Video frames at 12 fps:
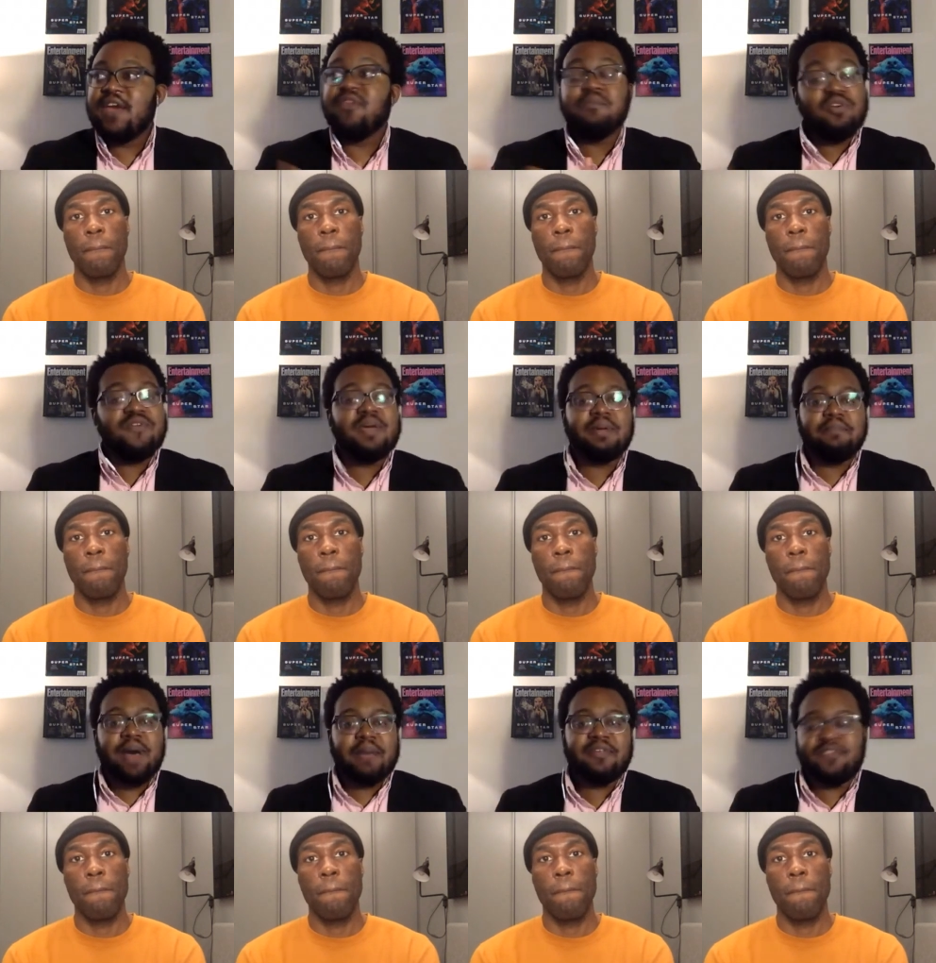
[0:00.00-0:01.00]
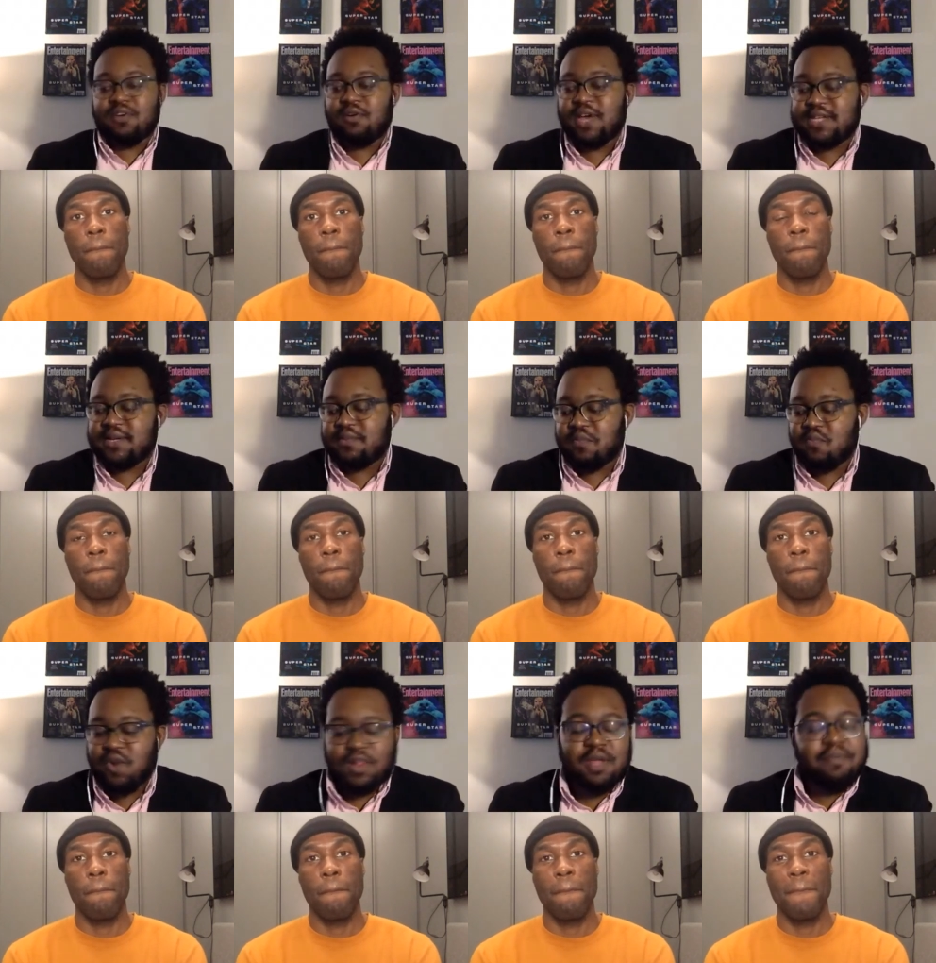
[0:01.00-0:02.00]
Speaker 1: in the movie, I mean, Bobby Seale isn't
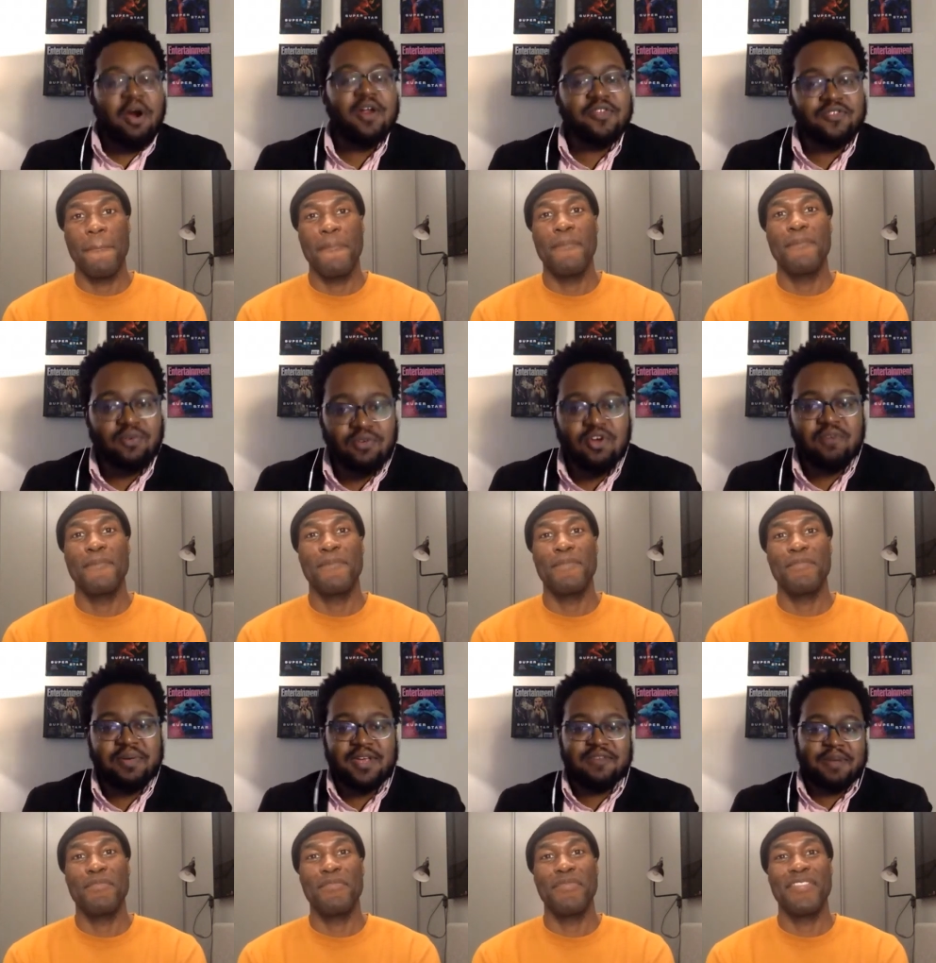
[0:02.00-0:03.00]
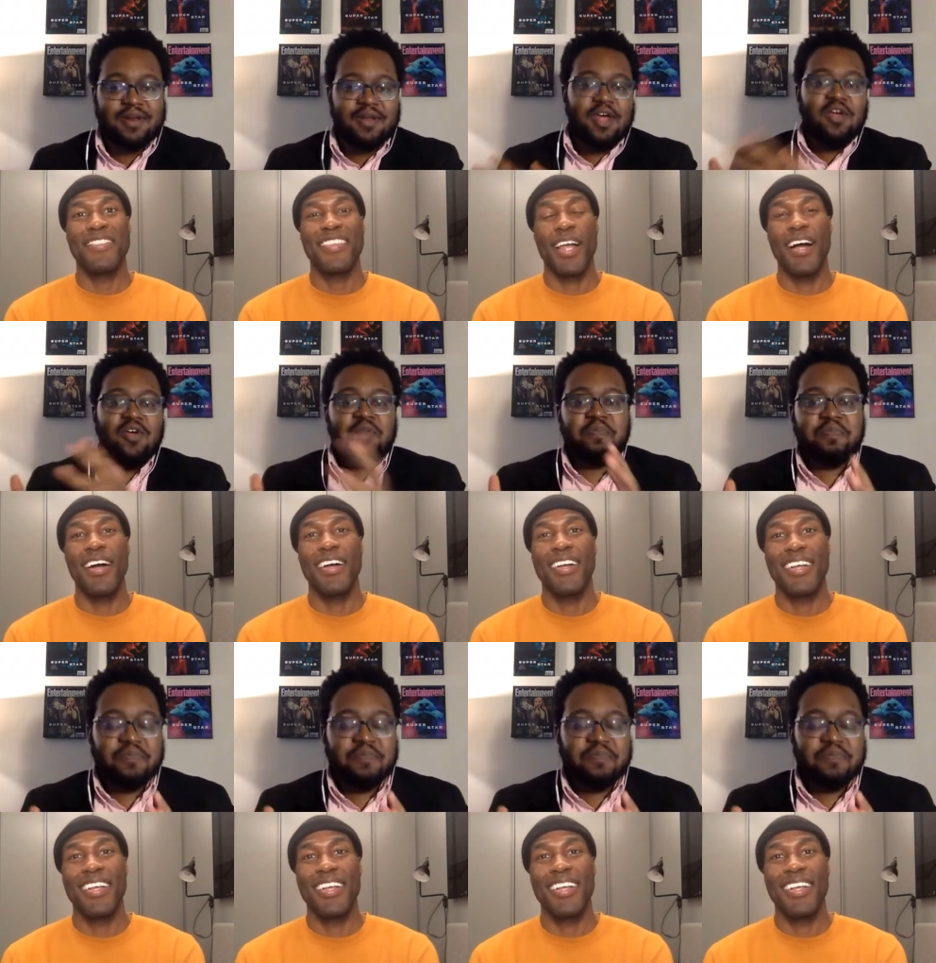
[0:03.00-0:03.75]
really part of this group. He's been uh-huh.